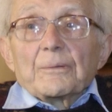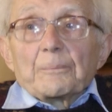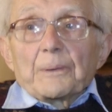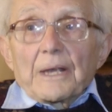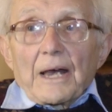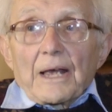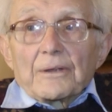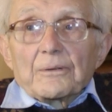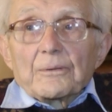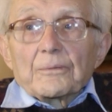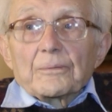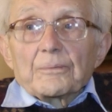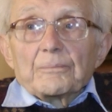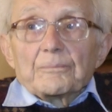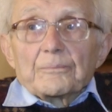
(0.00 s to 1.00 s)
the
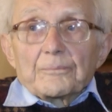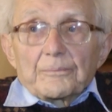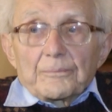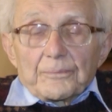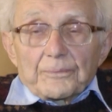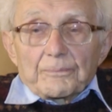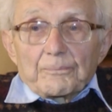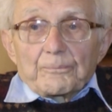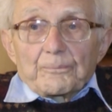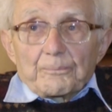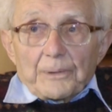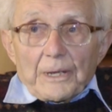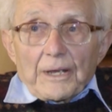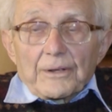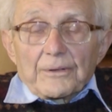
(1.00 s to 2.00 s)
piano
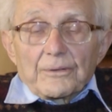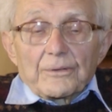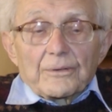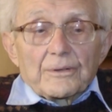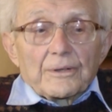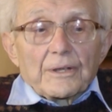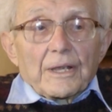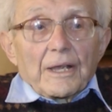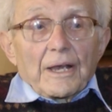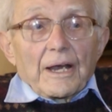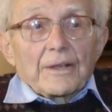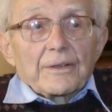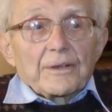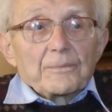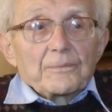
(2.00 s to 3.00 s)

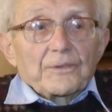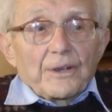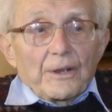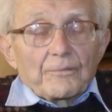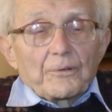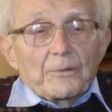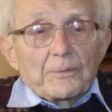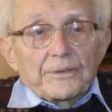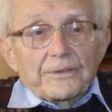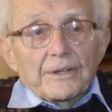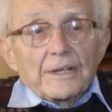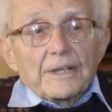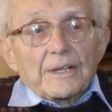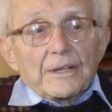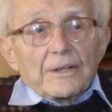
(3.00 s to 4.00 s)
either himself or
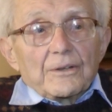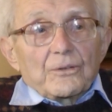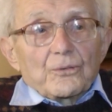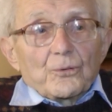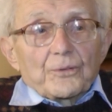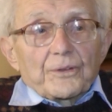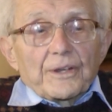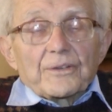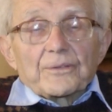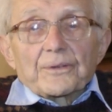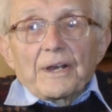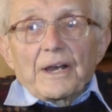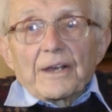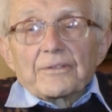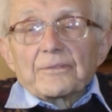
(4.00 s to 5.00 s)
with two
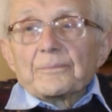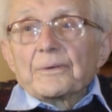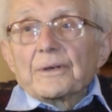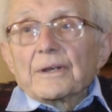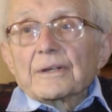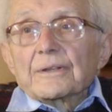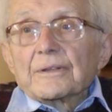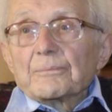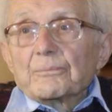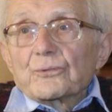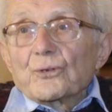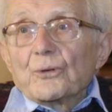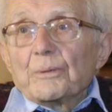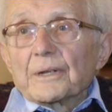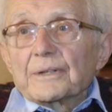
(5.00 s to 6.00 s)
things, Heisenberg
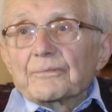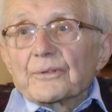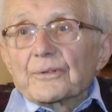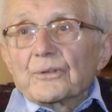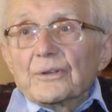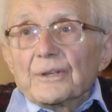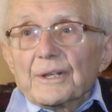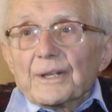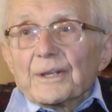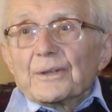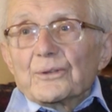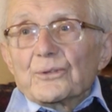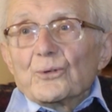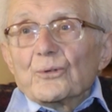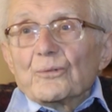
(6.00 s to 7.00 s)
and Schubert
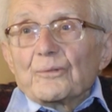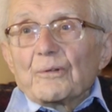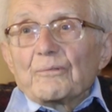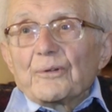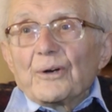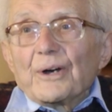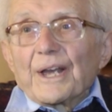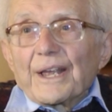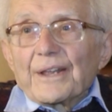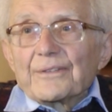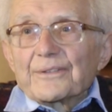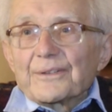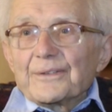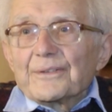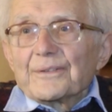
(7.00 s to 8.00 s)
for four
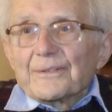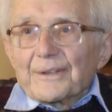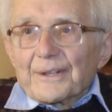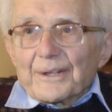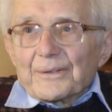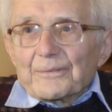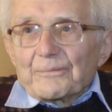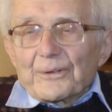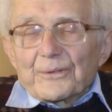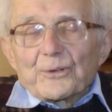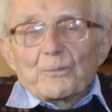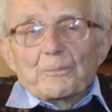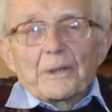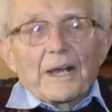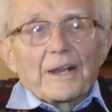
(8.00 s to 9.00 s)
hands and for
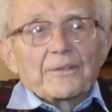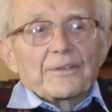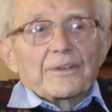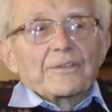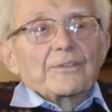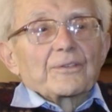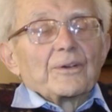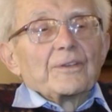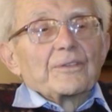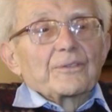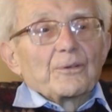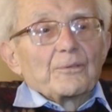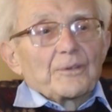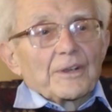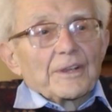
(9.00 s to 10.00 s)
two pianos and so on
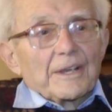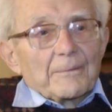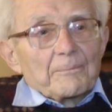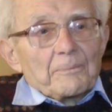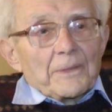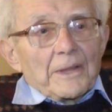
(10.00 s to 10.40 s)
and so forth.